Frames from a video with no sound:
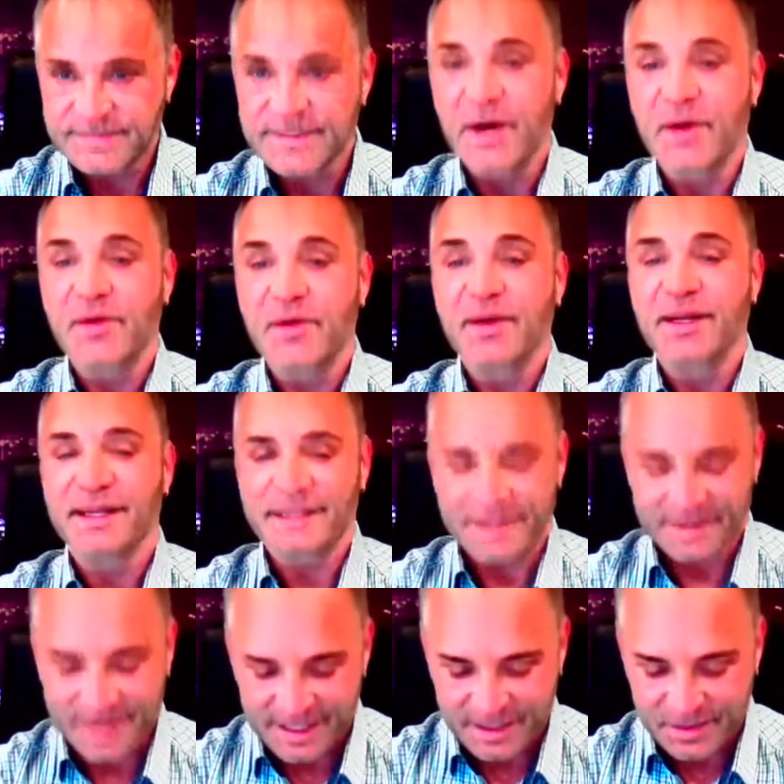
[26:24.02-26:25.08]
Oh, really?
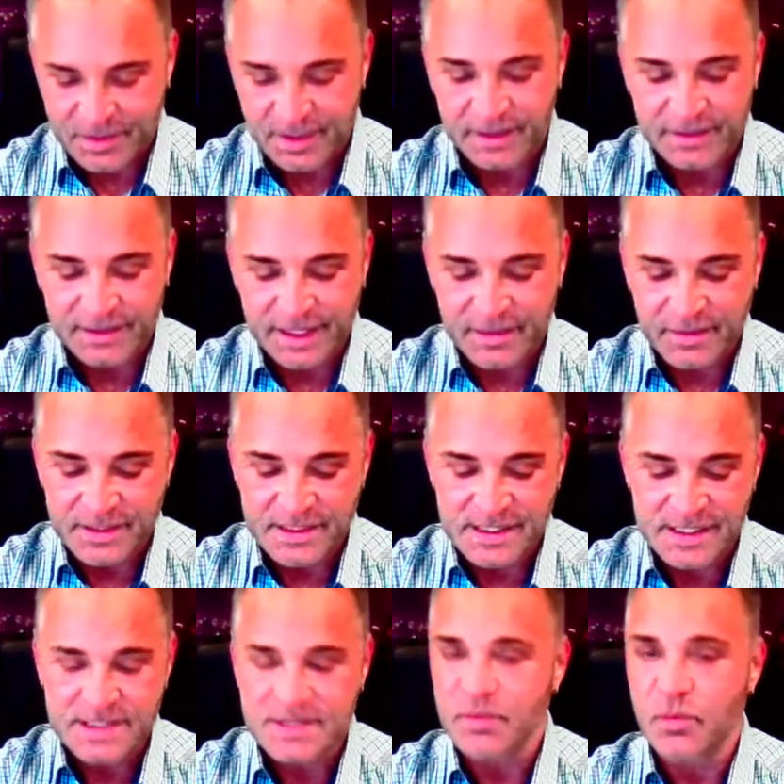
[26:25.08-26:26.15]
Okay. Well, it was
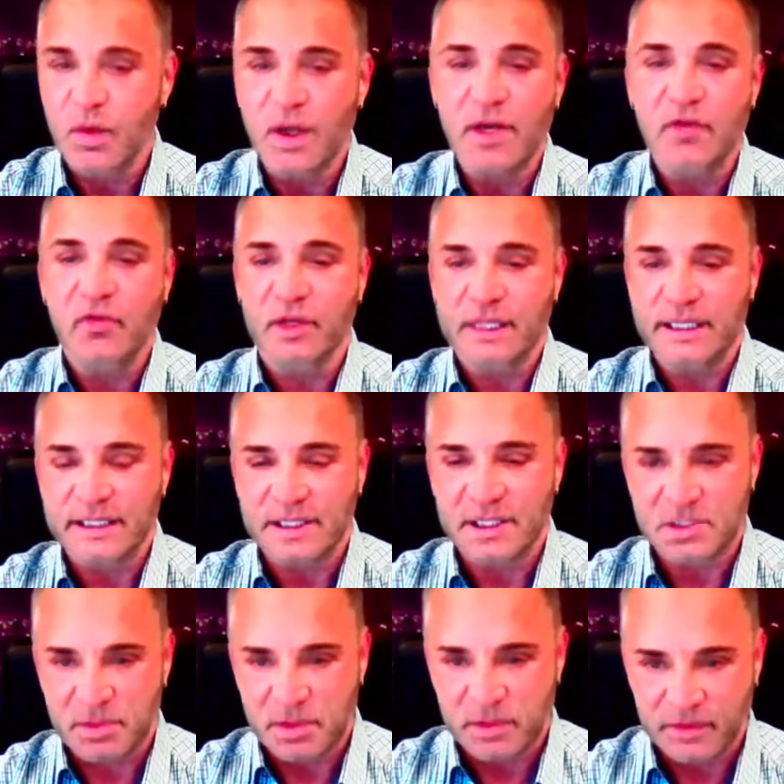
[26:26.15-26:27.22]
this wonderful
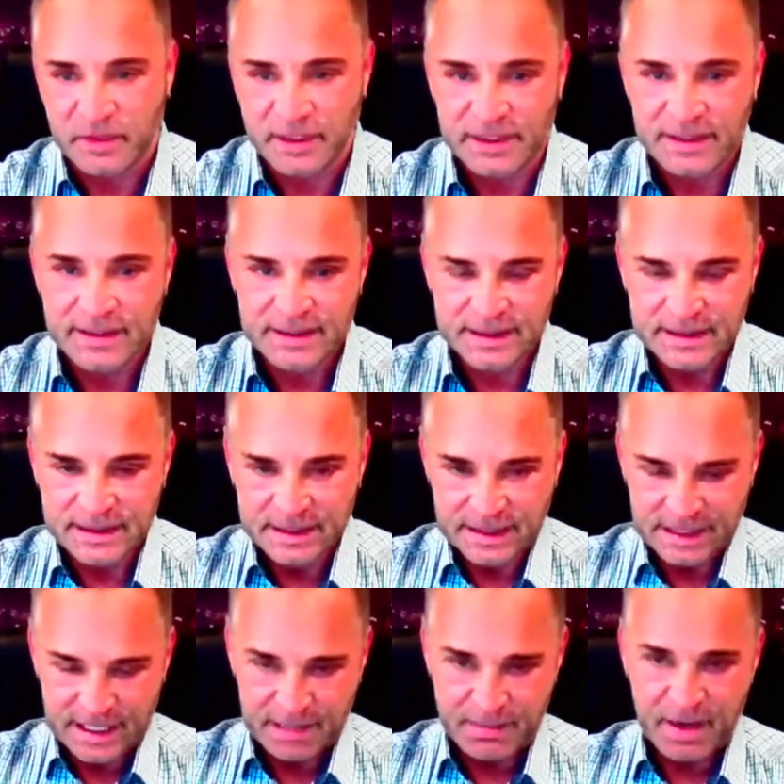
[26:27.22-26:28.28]
English movie
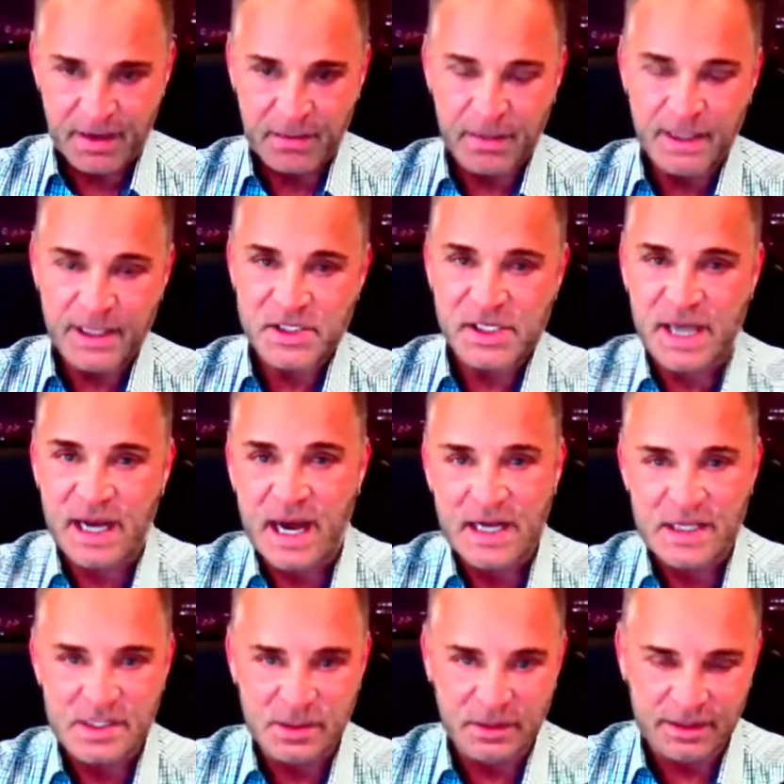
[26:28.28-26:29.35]
about a bunch of
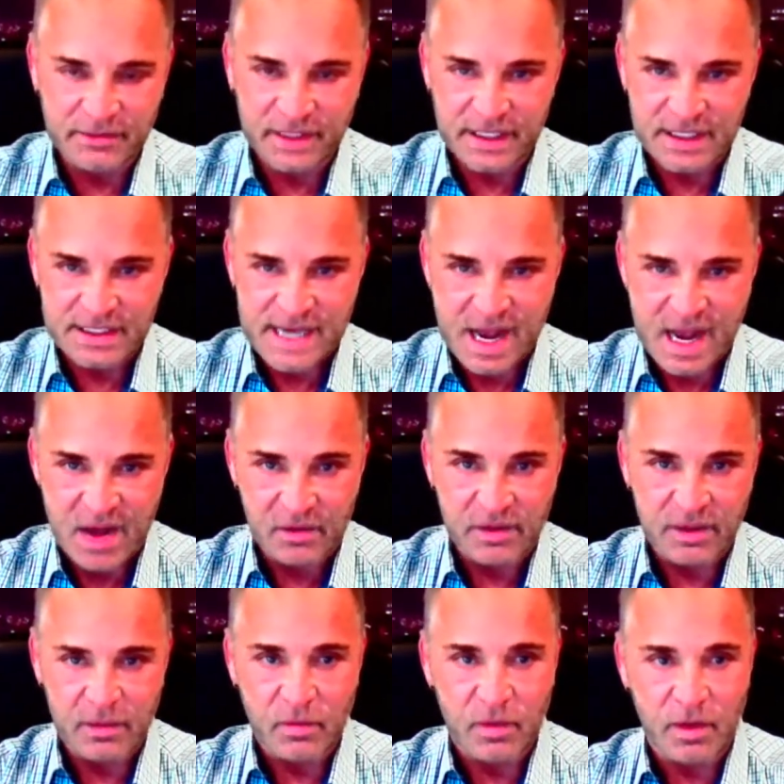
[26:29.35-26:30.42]
guys who lived in a town
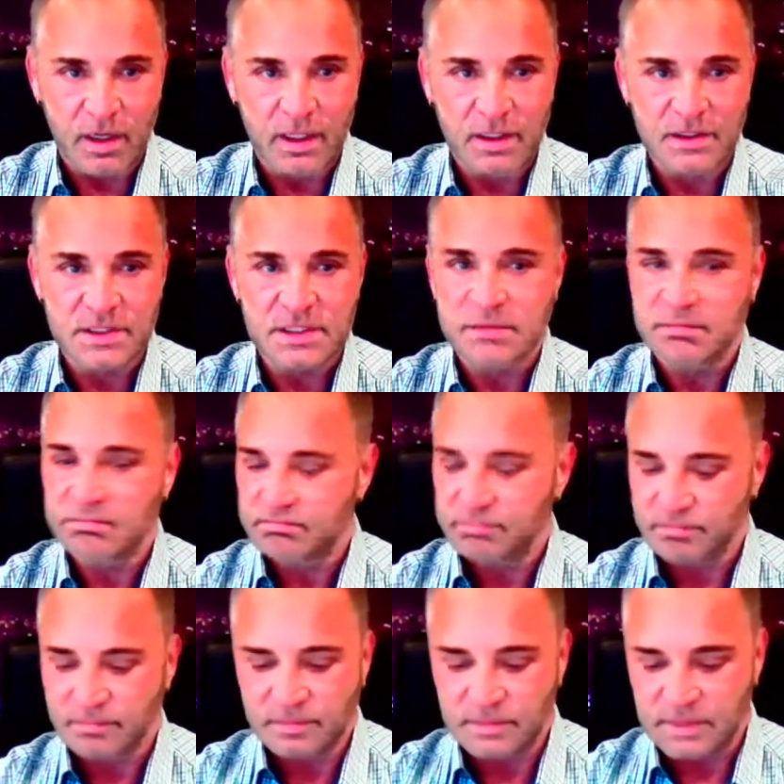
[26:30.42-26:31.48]
that was
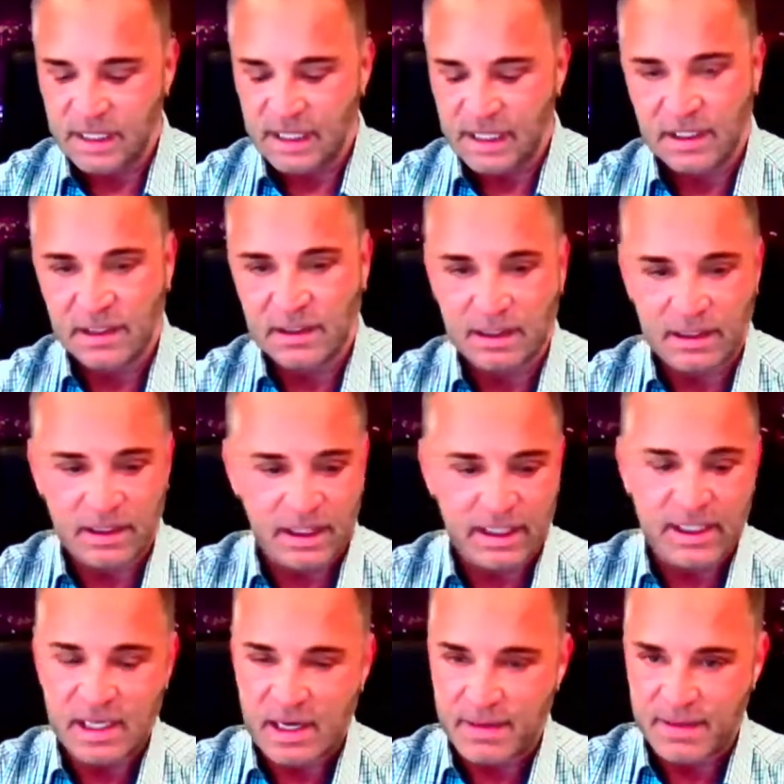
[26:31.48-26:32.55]
in
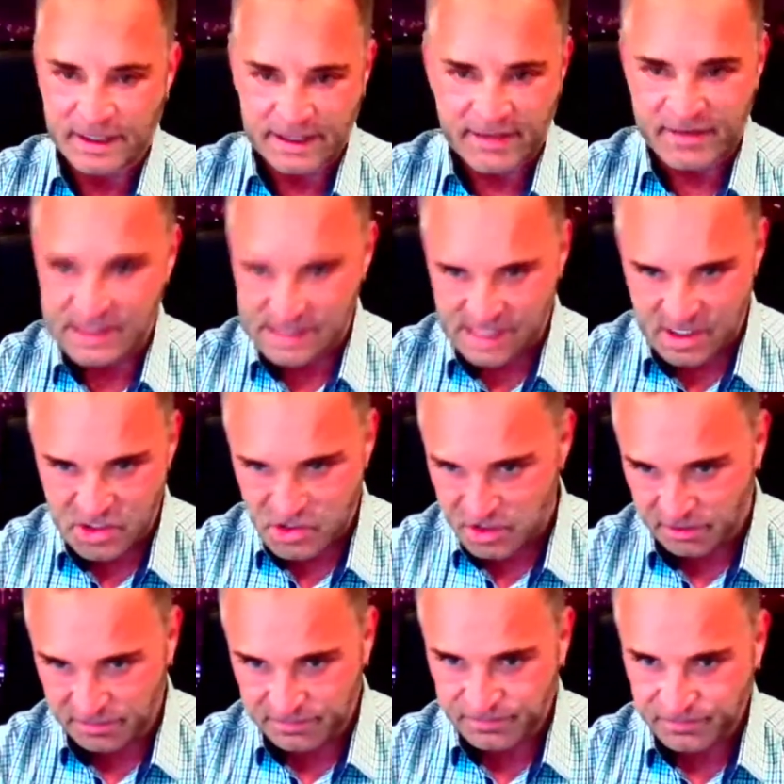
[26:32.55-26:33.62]
economic
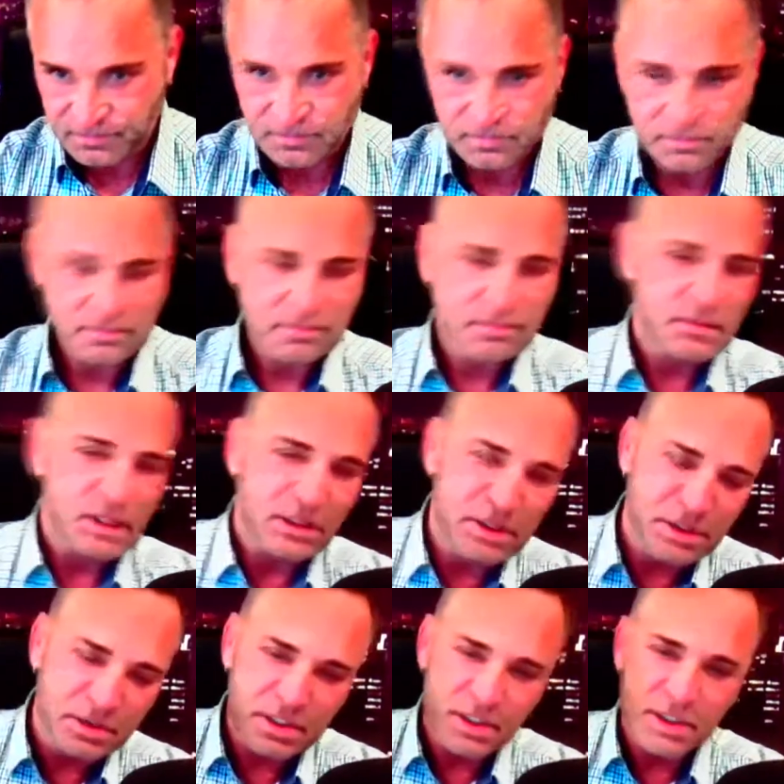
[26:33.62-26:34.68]
devastation
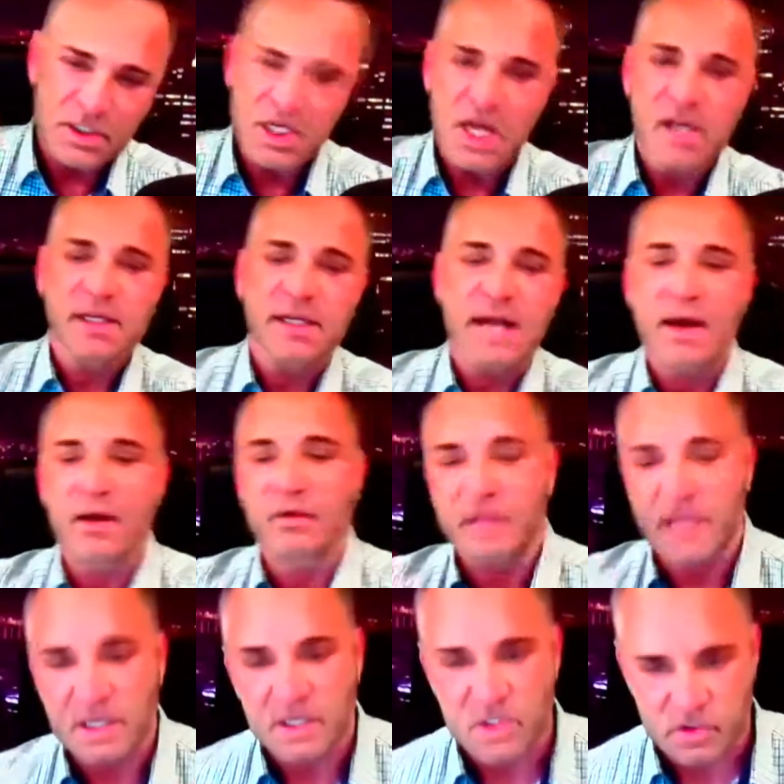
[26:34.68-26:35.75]
due to the shutting down of
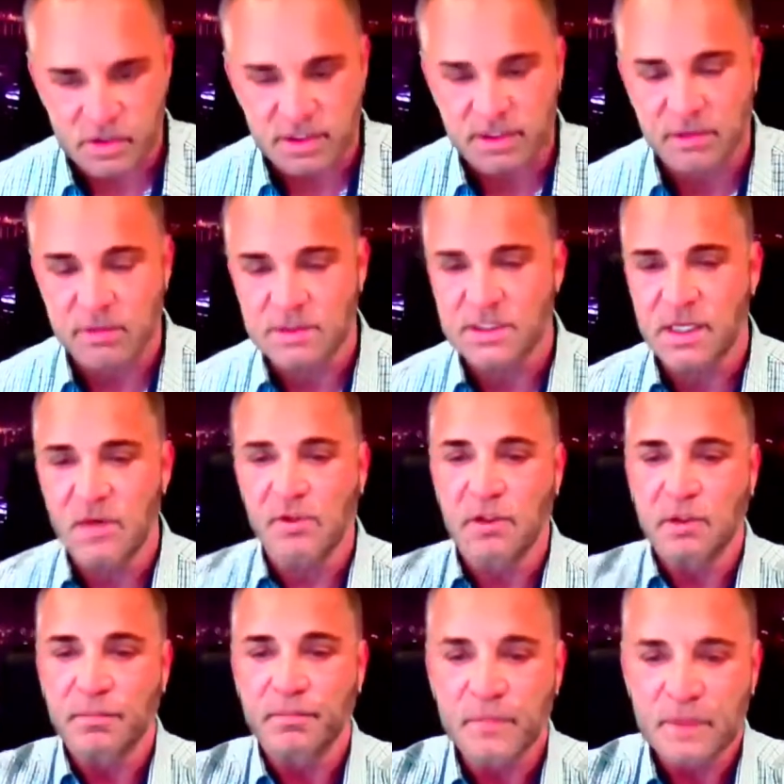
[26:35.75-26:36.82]
the industry that was
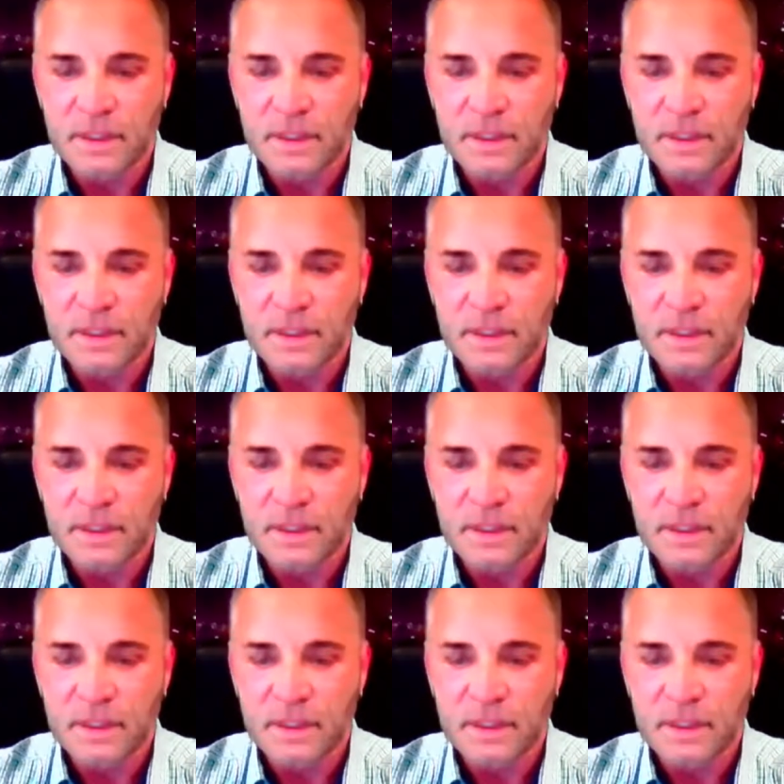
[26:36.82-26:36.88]
local.